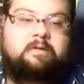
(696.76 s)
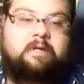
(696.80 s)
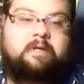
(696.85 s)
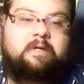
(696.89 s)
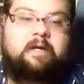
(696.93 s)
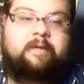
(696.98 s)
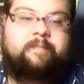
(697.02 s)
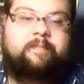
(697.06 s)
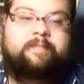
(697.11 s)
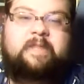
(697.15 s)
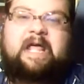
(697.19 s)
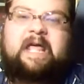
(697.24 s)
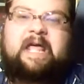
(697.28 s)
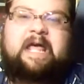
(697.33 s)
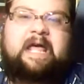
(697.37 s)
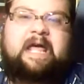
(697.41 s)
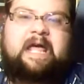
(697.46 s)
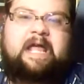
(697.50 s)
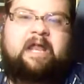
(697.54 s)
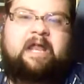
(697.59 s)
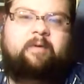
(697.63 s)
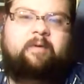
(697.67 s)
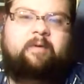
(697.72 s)
Yeah.
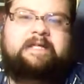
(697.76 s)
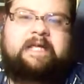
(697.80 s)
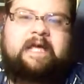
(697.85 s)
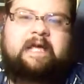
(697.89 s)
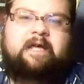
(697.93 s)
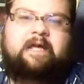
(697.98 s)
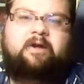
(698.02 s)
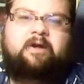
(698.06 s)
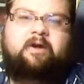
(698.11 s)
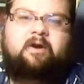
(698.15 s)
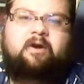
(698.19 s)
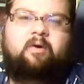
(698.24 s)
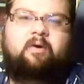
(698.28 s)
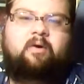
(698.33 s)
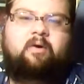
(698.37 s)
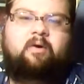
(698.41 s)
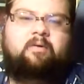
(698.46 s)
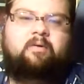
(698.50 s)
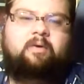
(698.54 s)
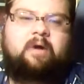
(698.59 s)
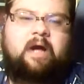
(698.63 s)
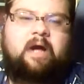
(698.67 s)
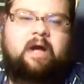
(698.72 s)
Anyways, I
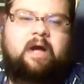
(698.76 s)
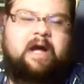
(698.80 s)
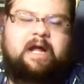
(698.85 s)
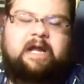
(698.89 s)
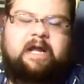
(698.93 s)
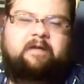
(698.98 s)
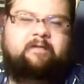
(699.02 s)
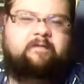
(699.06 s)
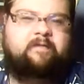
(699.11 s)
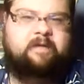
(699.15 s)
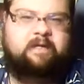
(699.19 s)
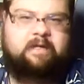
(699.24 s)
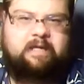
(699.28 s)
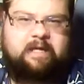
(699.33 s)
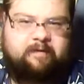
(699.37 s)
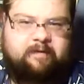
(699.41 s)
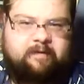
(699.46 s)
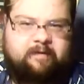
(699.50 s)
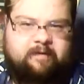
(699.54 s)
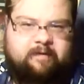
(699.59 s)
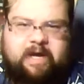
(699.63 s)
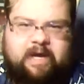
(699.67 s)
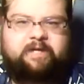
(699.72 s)
might even,
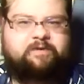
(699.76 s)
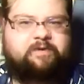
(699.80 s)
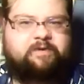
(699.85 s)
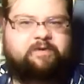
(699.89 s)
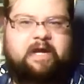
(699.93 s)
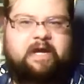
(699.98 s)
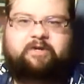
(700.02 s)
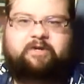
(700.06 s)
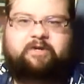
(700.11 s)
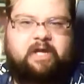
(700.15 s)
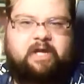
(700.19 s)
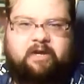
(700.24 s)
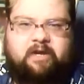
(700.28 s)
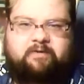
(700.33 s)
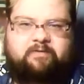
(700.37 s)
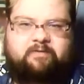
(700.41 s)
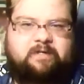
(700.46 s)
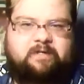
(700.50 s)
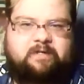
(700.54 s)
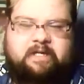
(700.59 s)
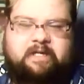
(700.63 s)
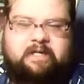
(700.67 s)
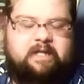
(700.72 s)
if you guys are actually
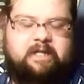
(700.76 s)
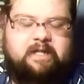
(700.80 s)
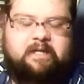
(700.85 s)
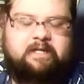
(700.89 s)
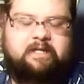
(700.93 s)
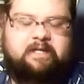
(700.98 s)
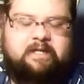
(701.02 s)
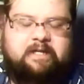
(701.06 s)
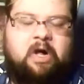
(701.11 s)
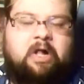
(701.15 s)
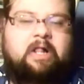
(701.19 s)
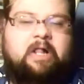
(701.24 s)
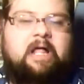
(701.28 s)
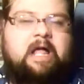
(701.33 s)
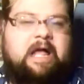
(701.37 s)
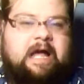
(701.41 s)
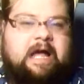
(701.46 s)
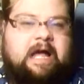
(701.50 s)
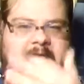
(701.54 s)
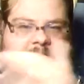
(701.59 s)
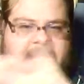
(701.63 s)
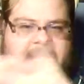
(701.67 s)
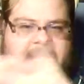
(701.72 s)
interested in this all, I